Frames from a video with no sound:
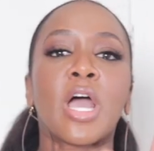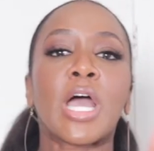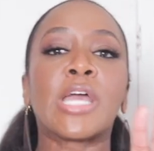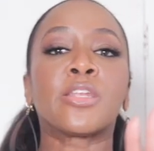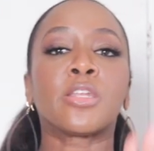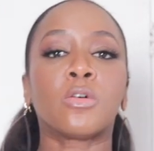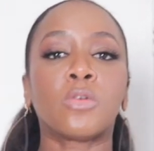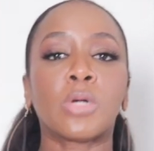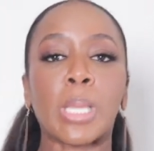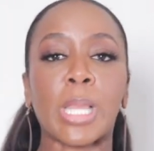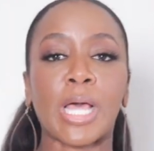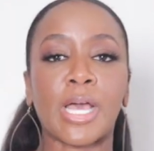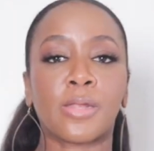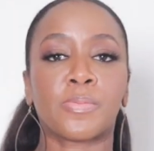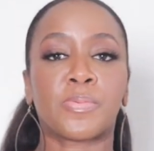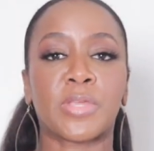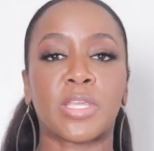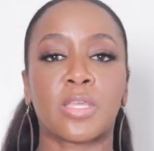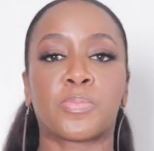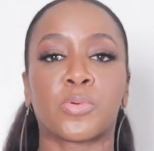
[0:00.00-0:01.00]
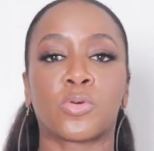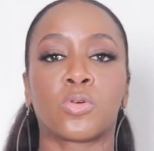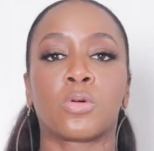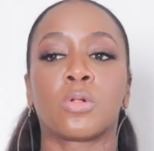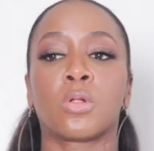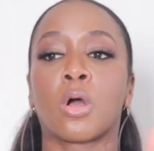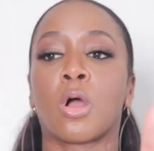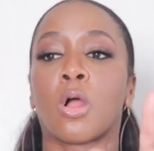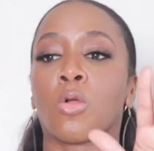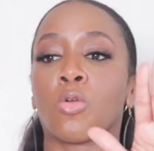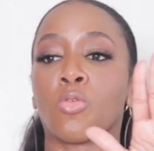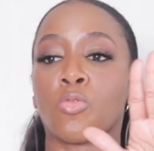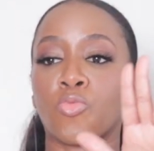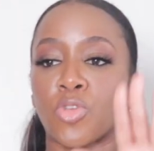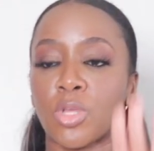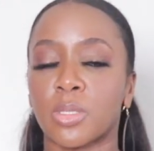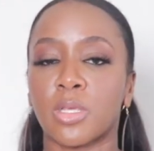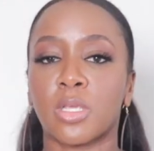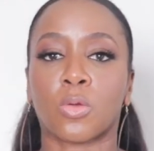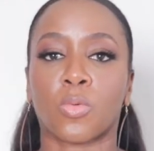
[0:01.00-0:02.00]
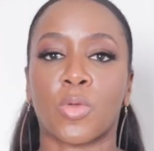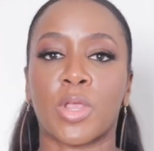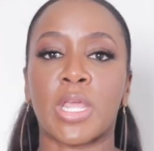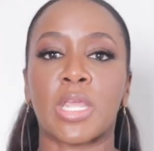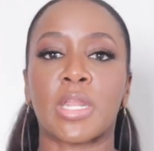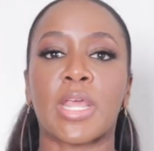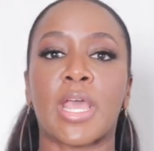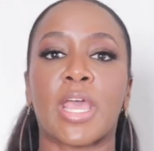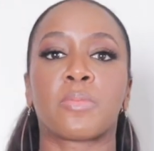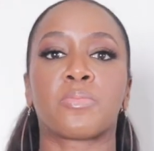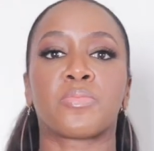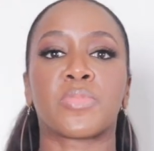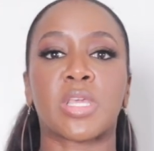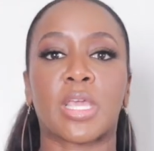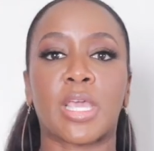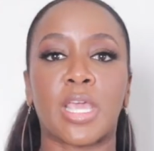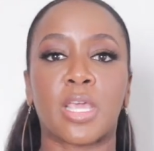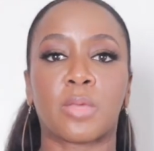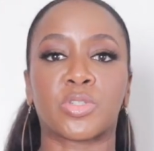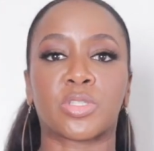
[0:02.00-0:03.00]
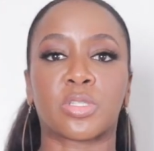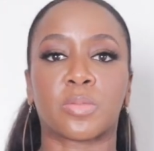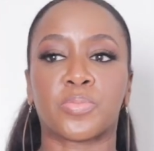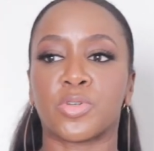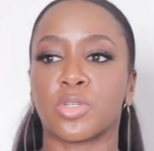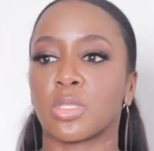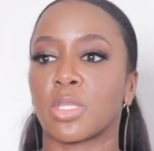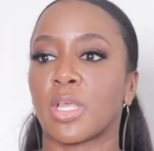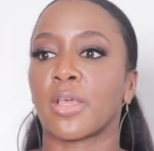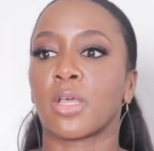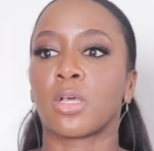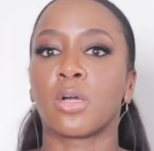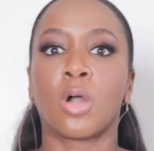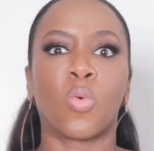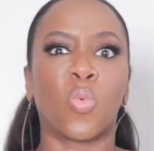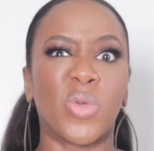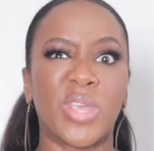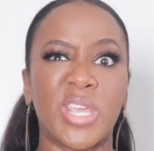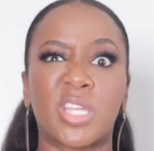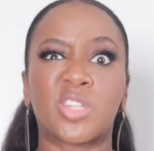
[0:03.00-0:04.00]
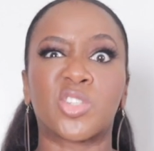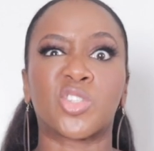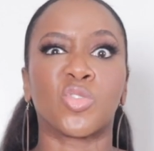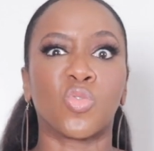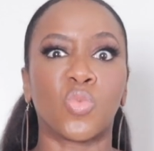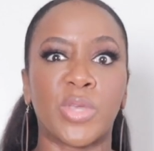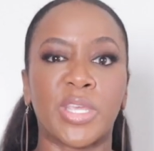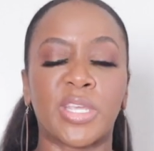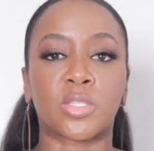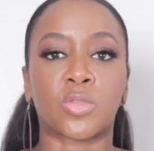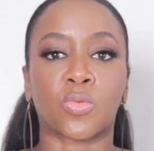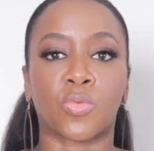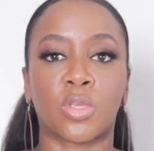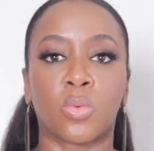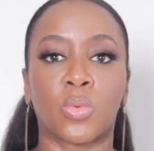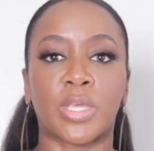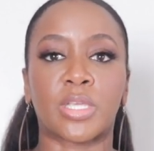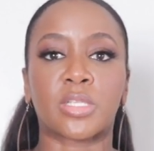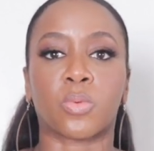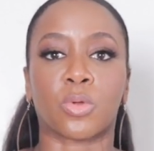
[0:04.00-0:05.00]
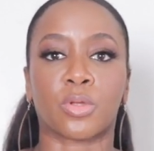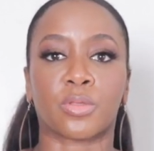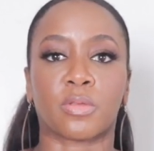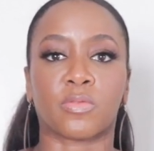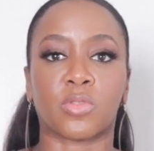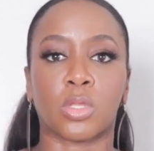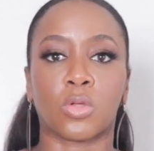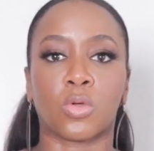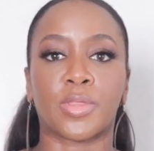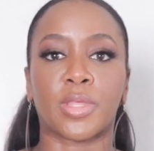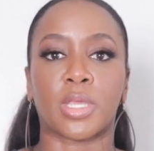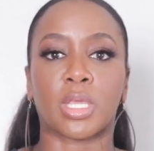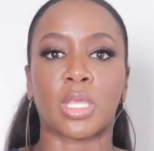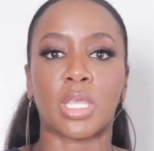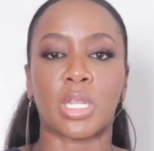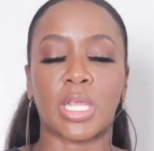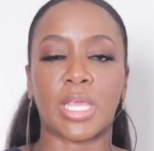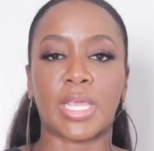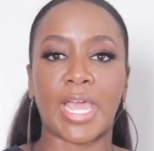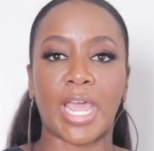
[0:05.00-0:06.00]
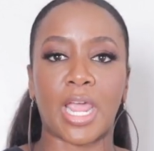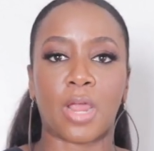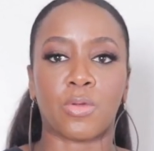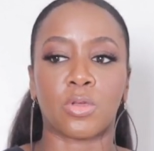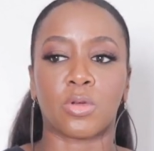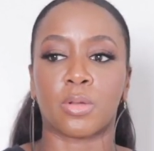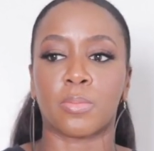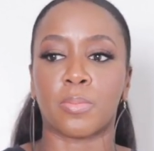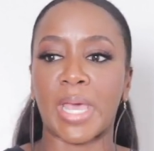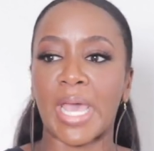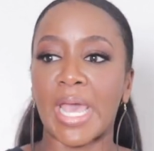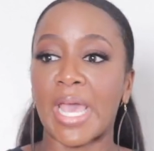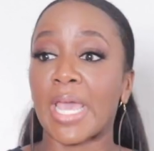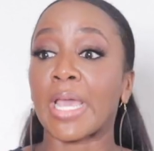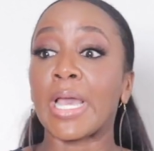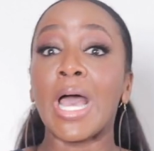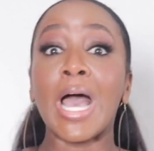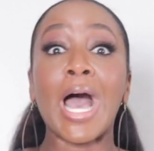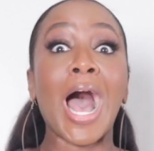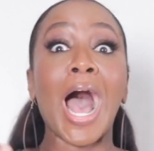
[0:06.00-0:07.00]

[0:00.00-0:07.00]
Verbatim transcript: I know a lot of people are really great at being able to put like a week, two weeks, three weeks worth of clothing in a carry on bag.